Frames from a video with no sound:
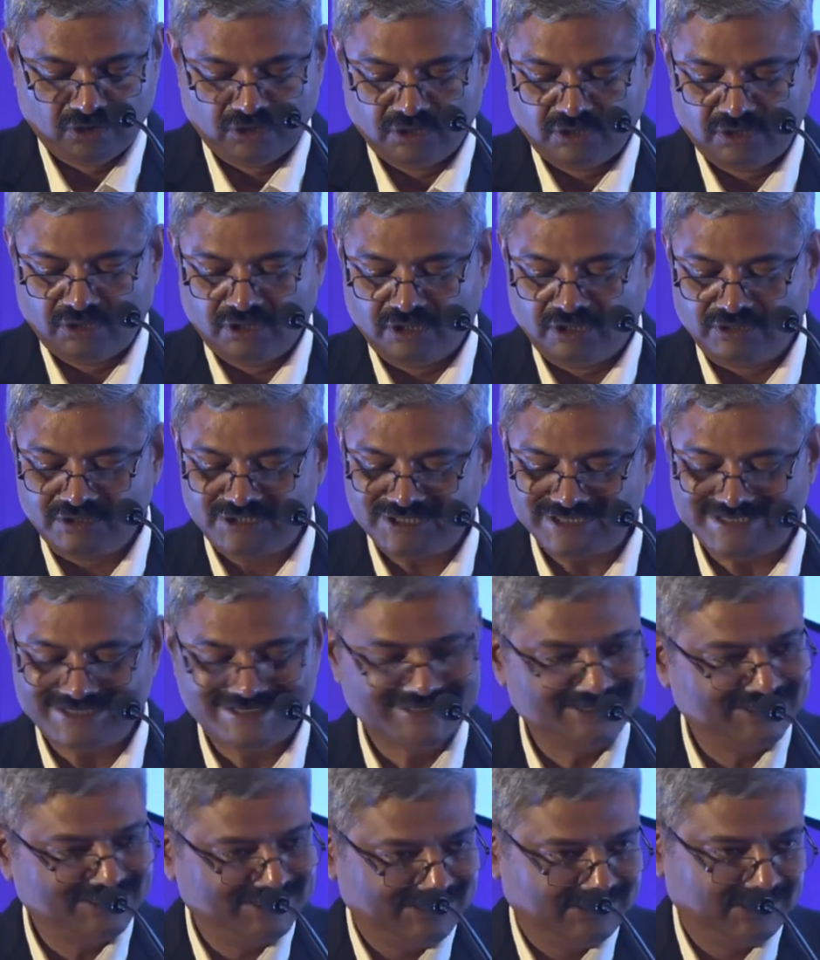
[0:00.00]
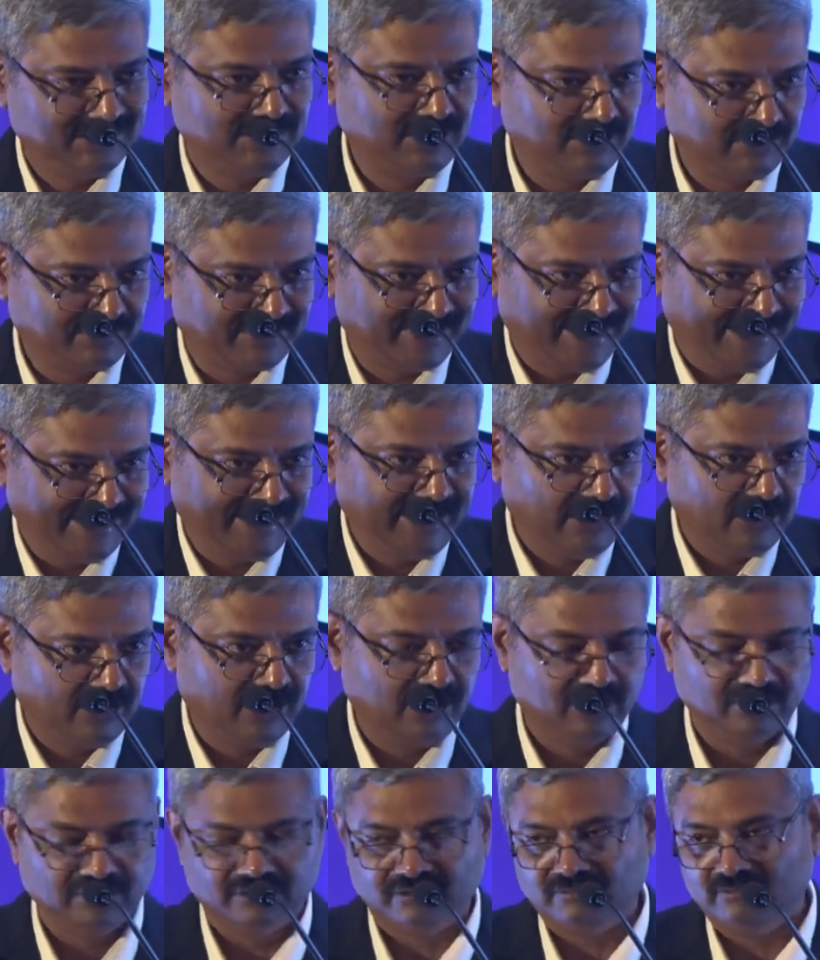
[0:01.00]
Now,
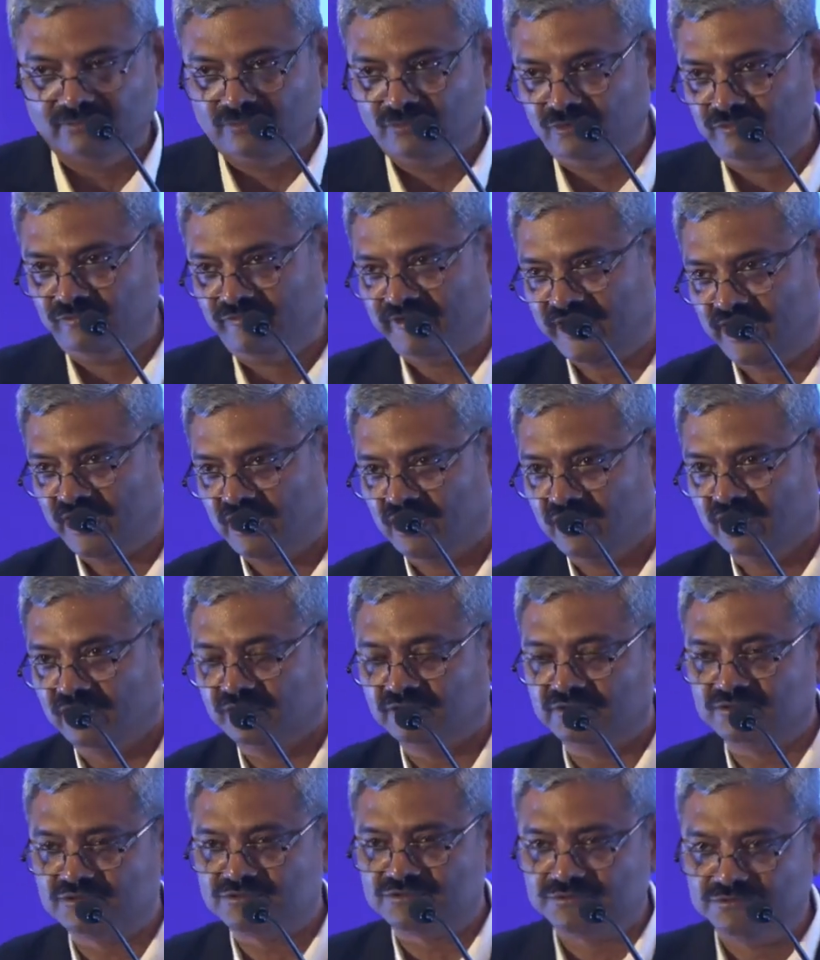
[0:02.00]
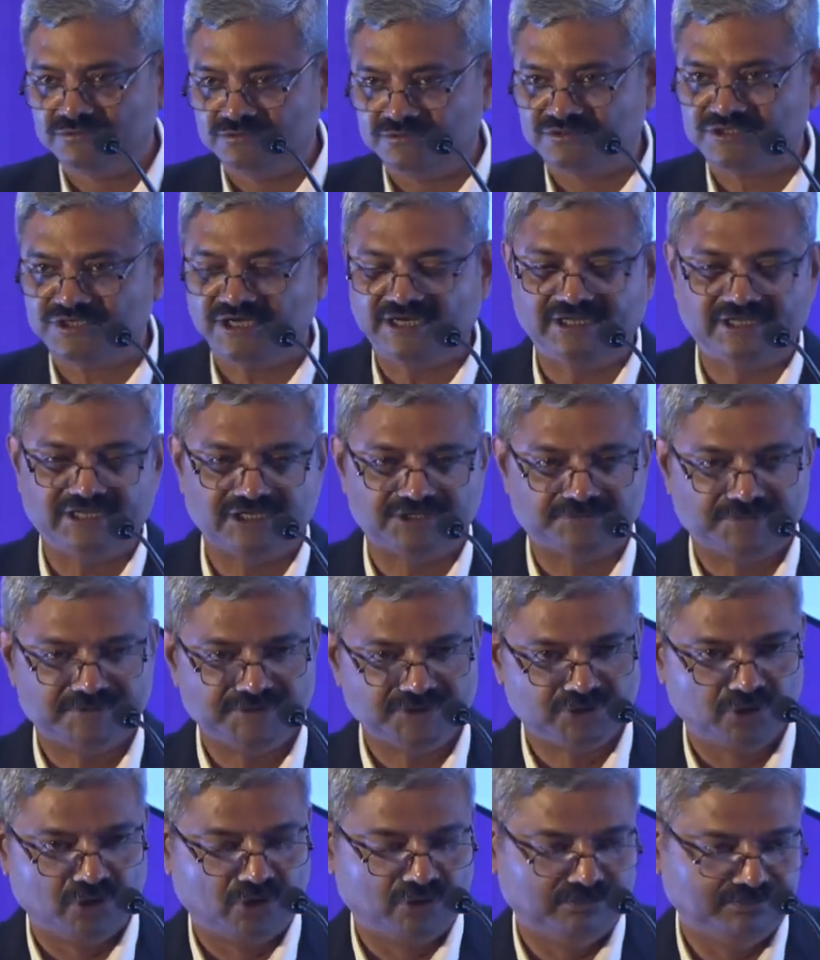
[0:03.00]
moving on to St. Crispin's
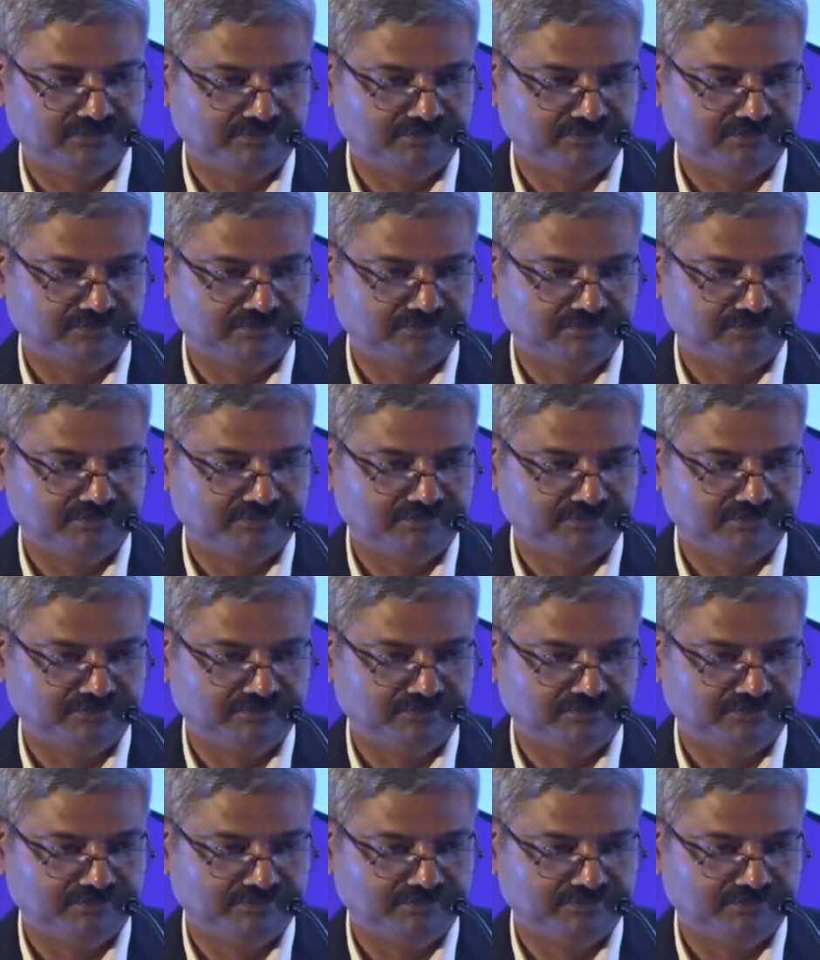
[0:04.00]
home.